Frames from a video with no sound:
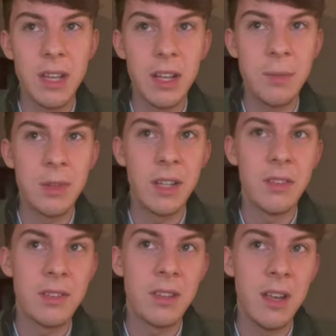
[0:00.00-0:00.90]
how you
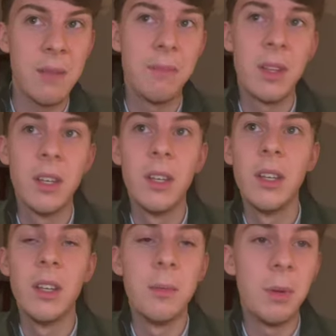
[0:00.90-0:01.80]
pronounce the name.
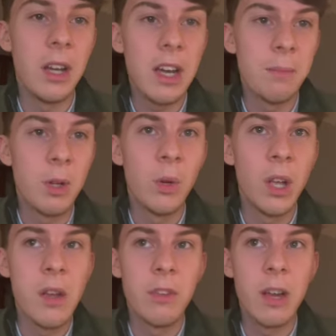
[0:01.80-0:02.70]
I'd be all
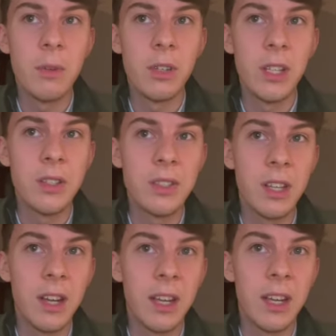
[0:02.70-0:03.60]
over Amarillo
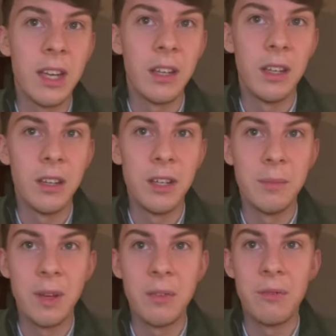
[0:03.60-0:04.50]
Sky here,
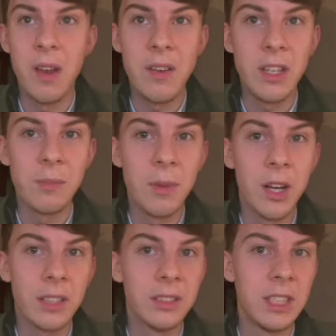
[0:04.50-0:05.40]
off a very good
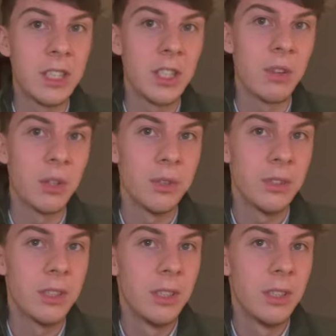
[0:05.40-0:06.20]
mark, six-year-old,